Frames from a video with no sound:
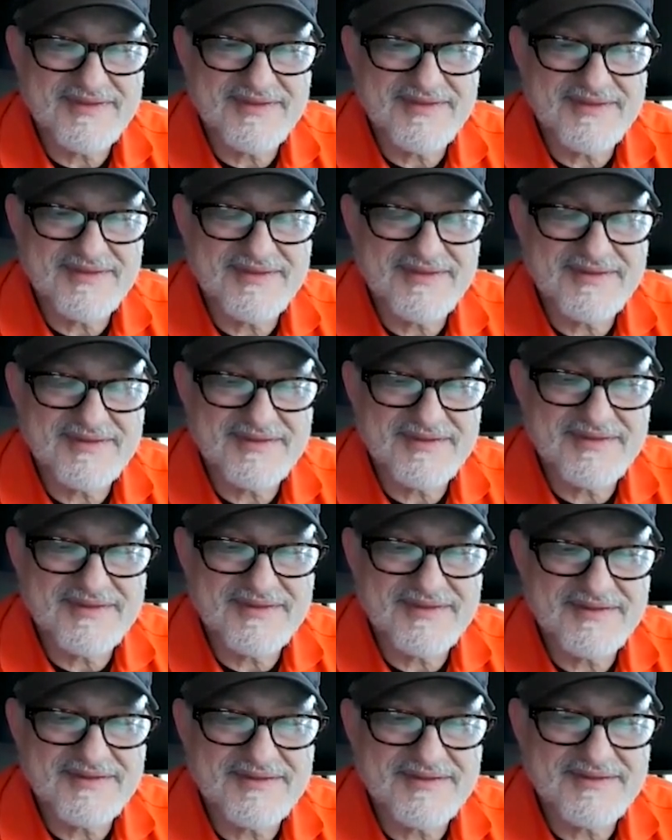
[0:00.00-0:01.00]

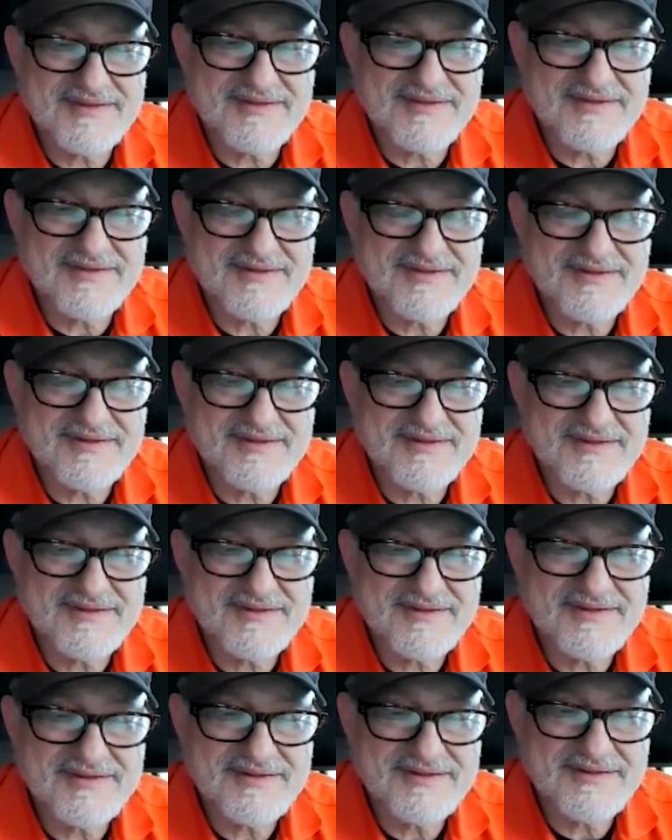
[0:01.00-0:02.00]

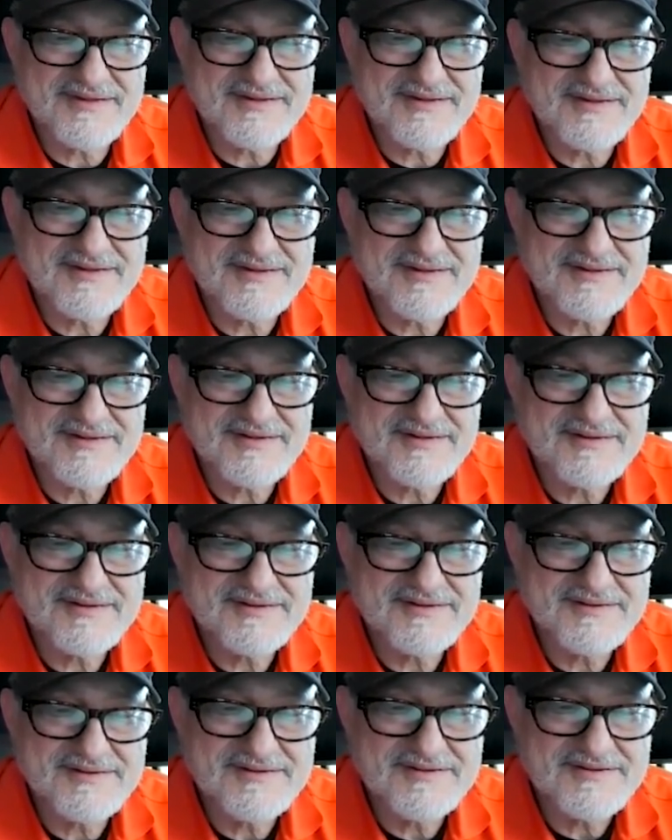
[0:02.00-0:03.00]

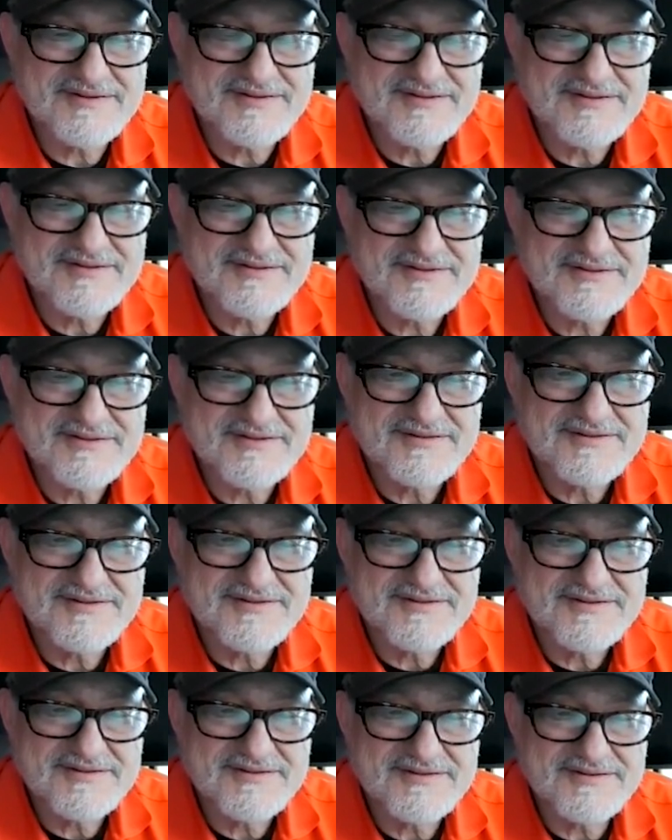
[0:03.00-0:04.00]

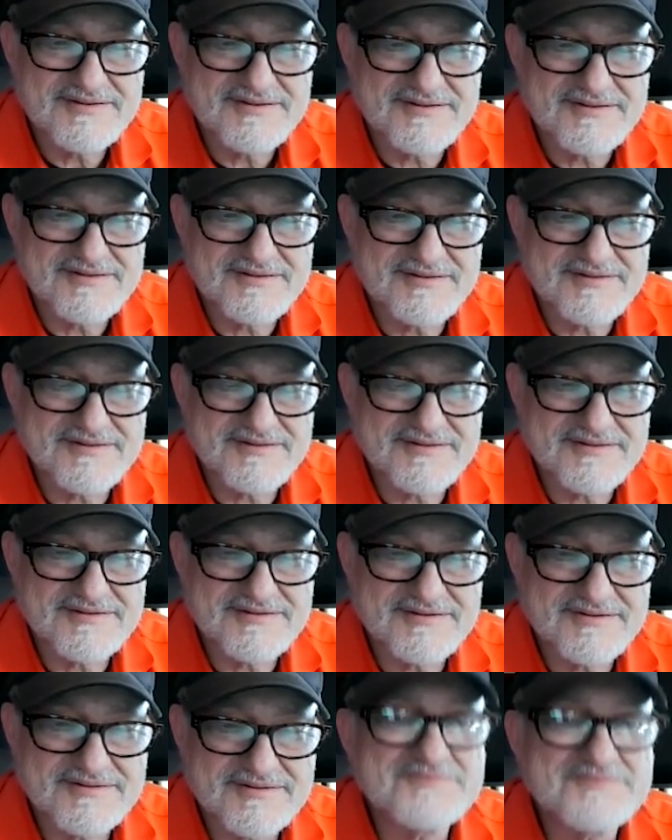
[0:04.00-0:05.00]

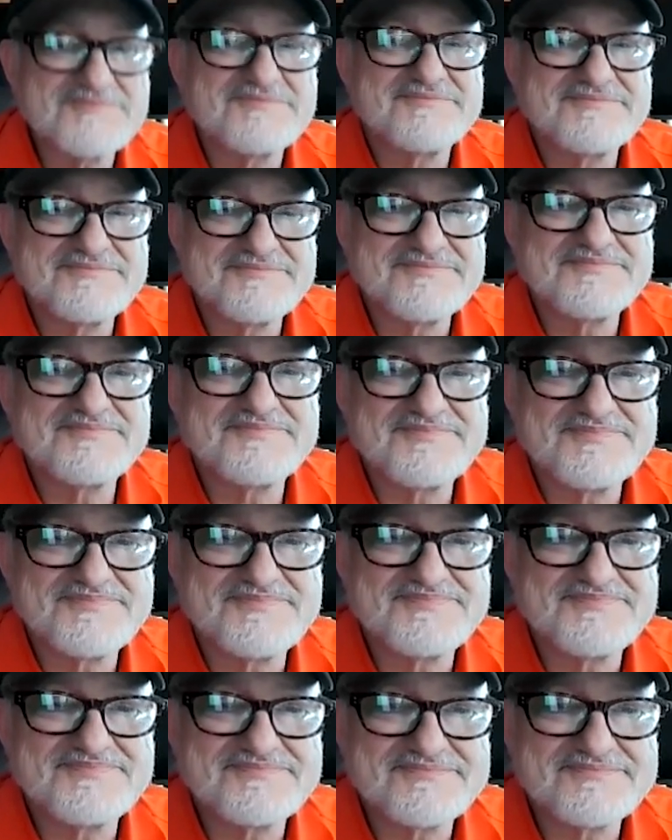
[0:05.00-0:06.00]

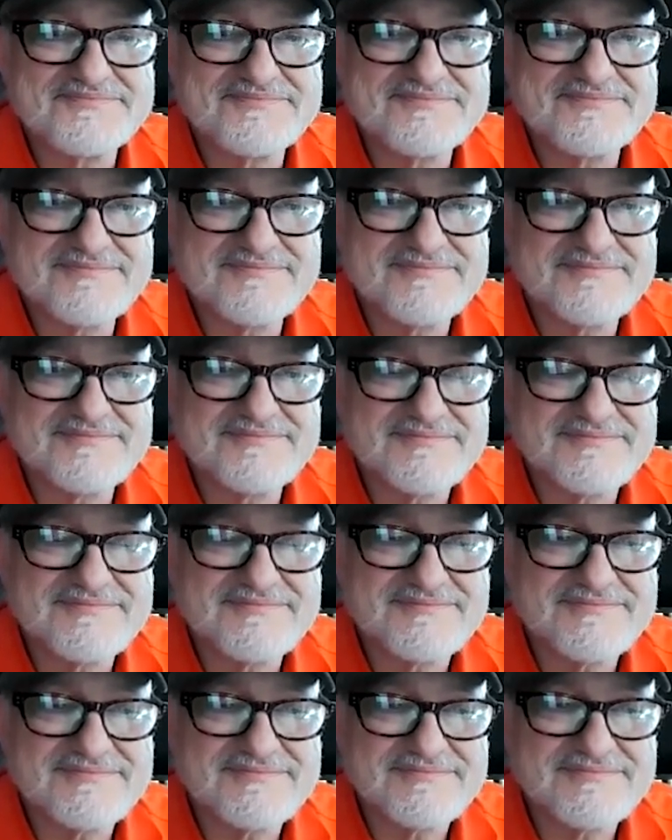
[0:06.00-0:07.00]

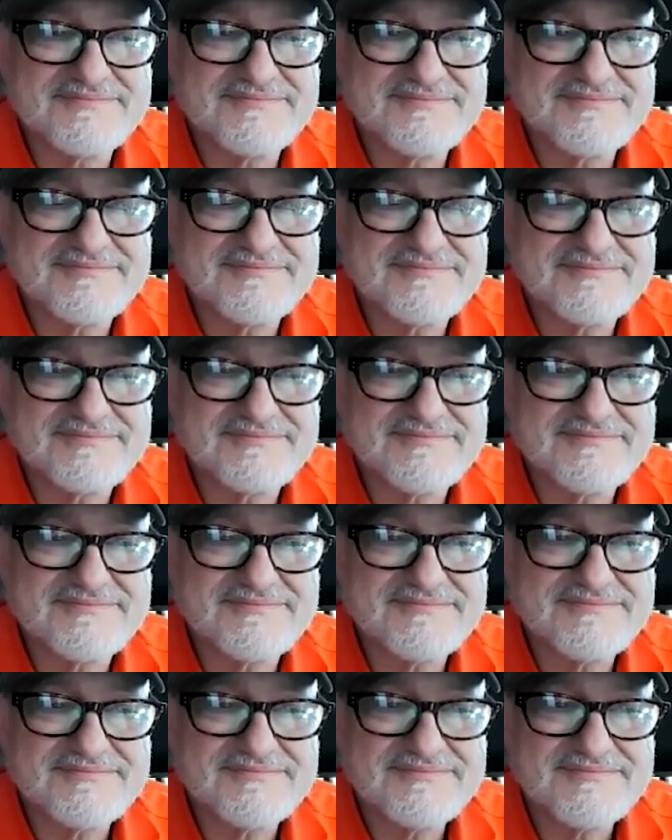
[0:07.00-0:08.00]
No words are spoken by the person on screen.